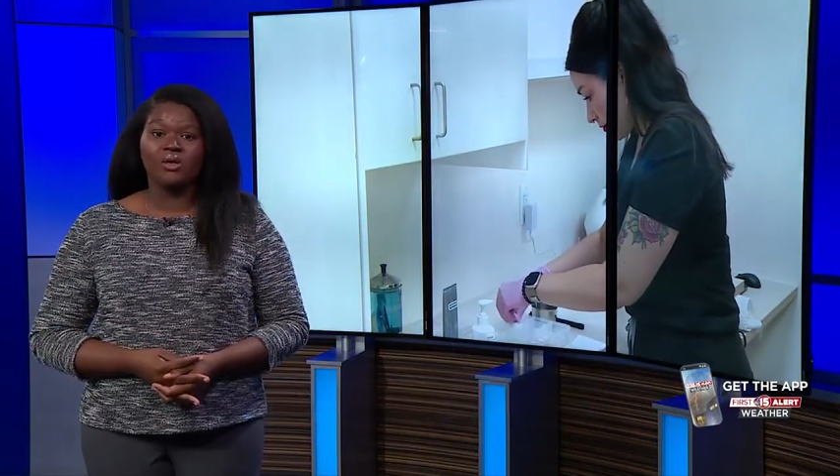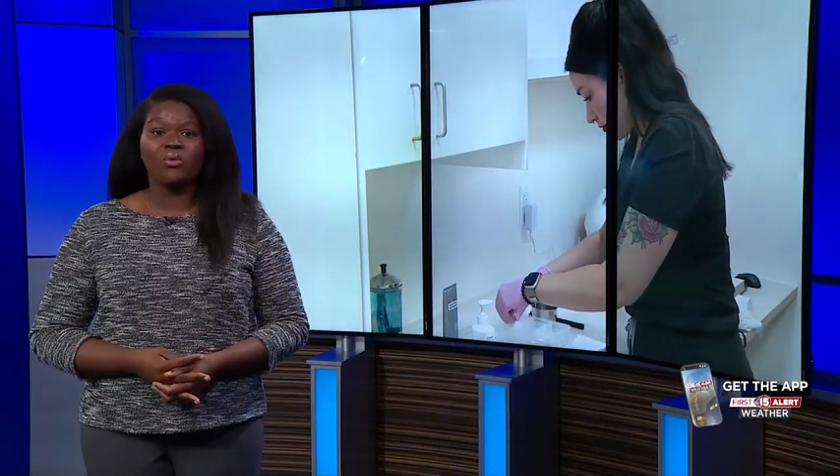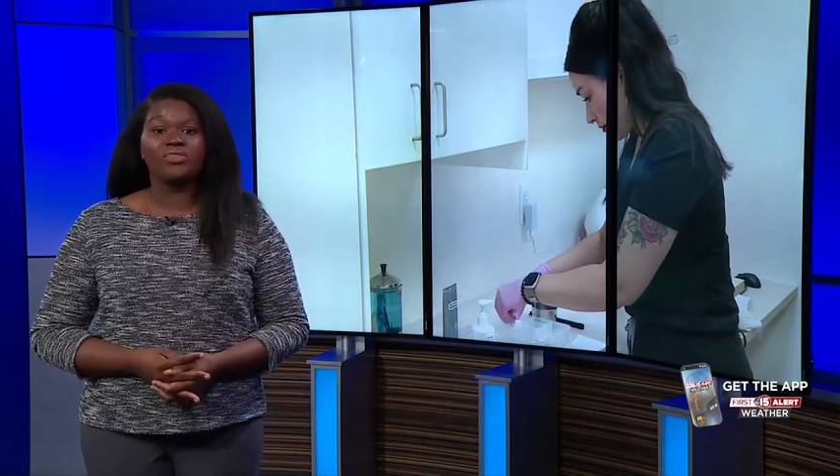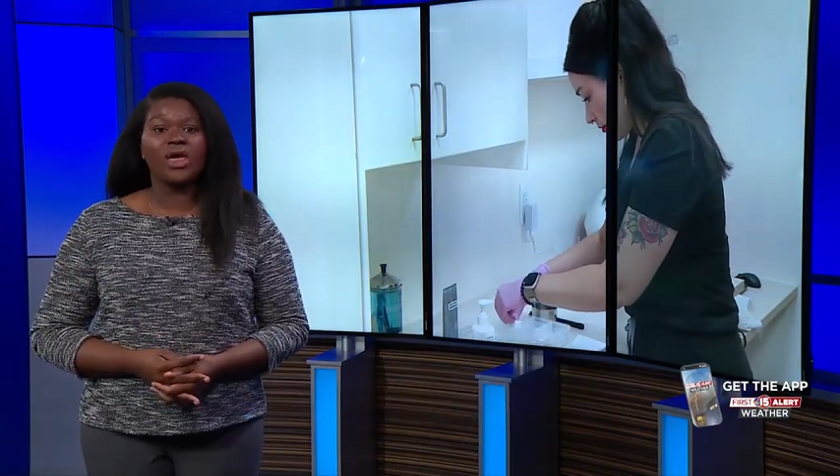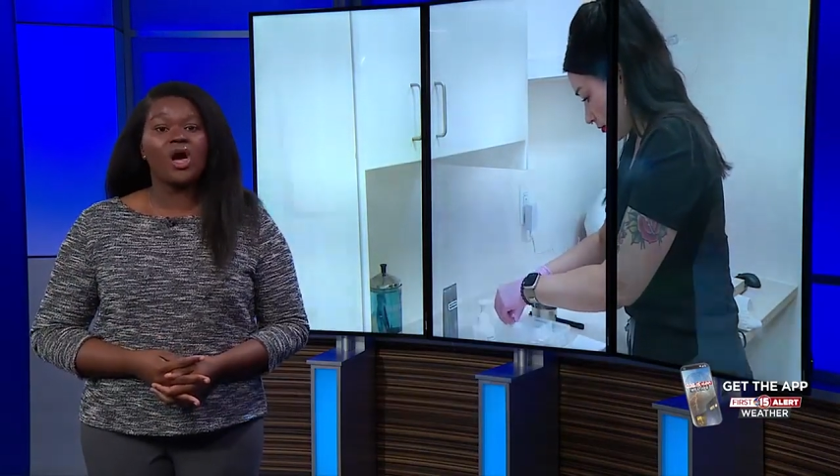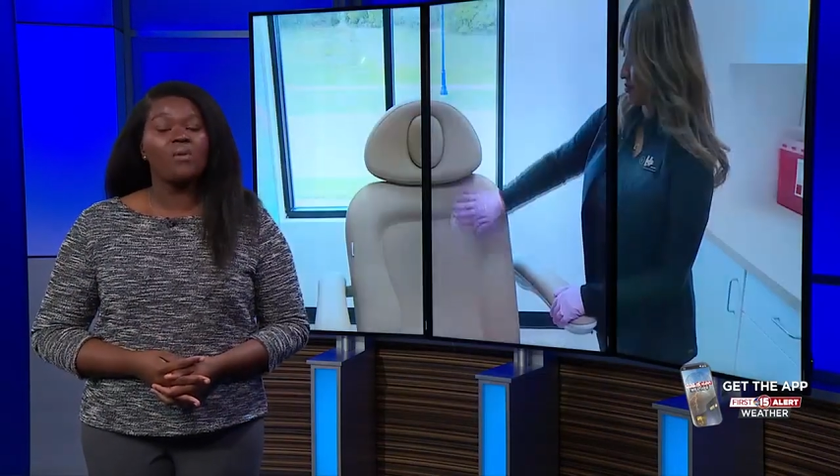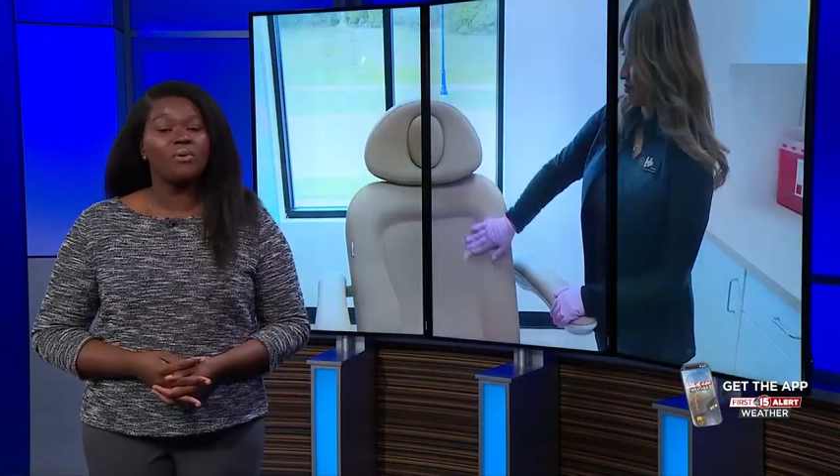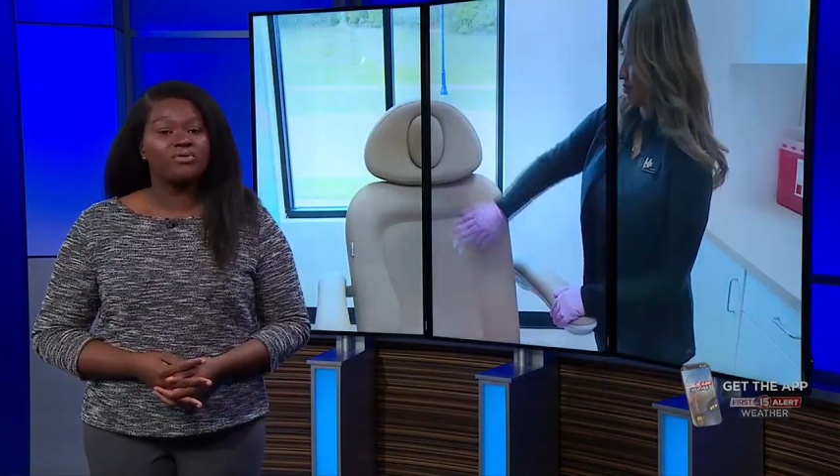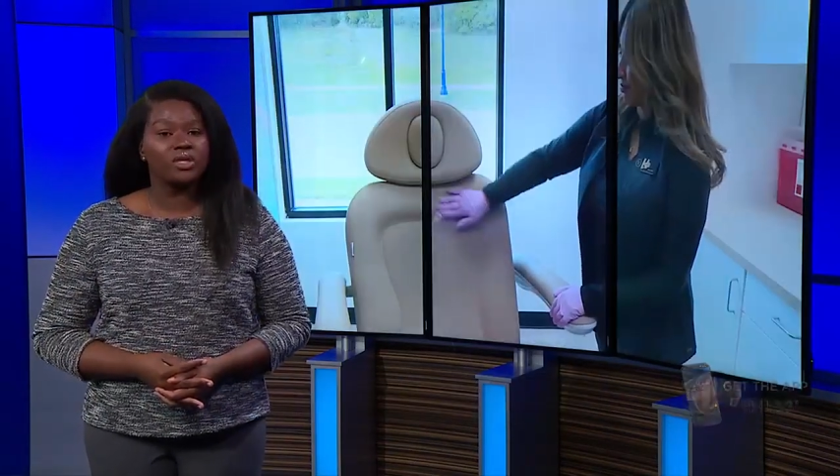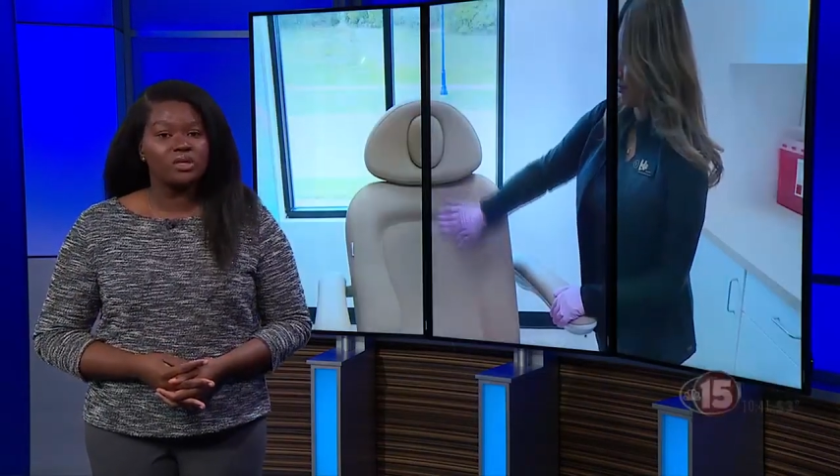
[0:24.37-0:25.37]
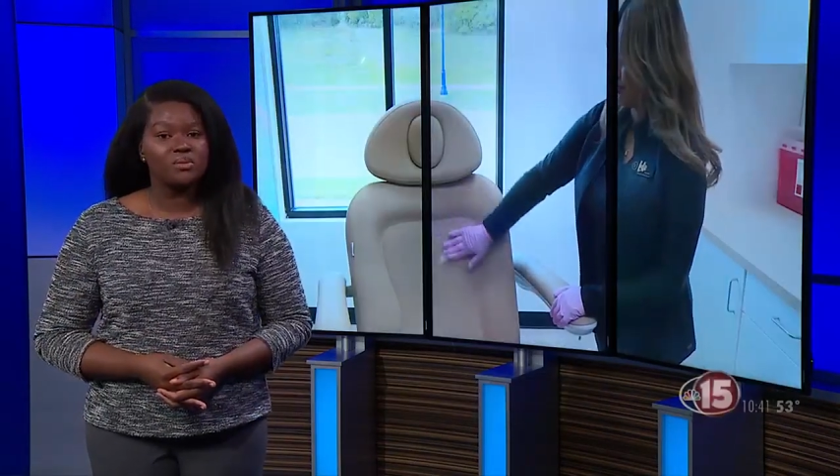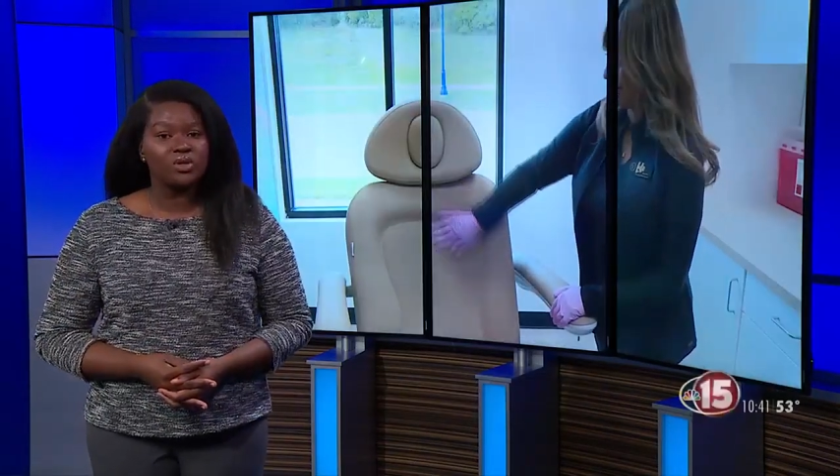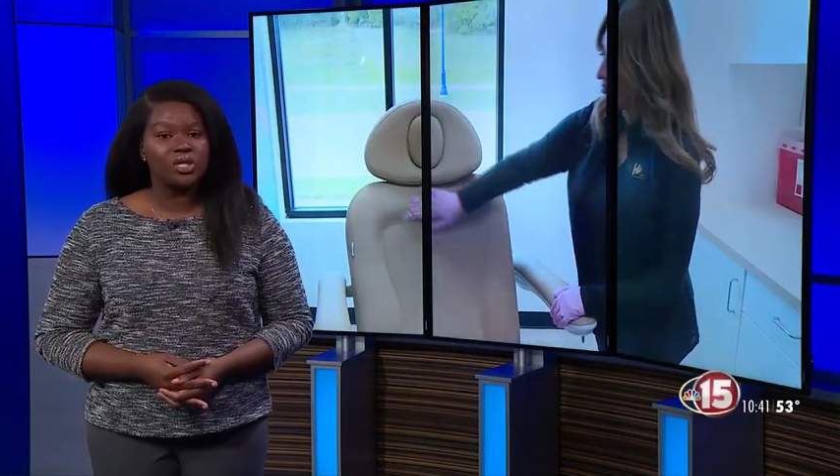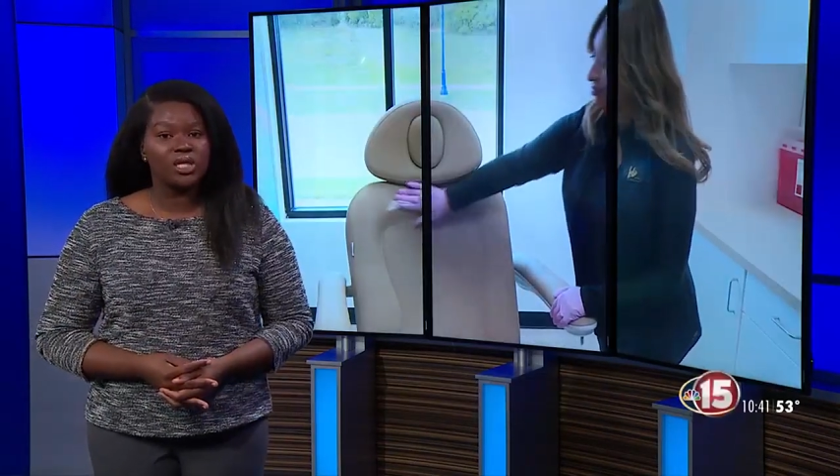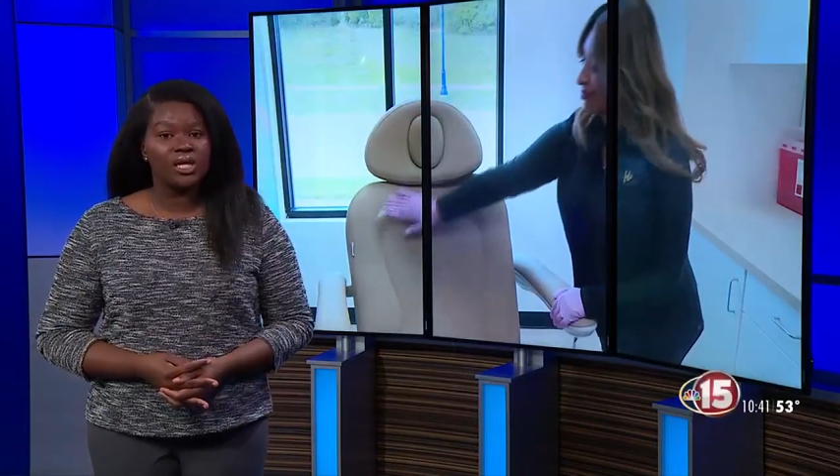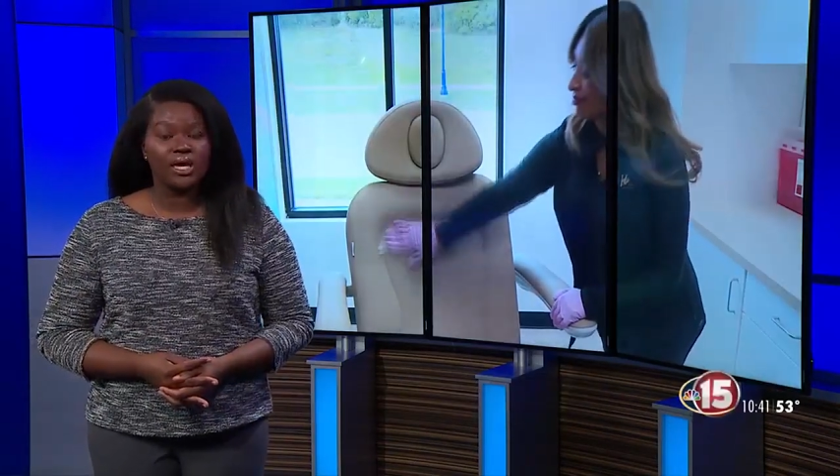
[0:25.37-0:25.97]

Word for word: With the help of the community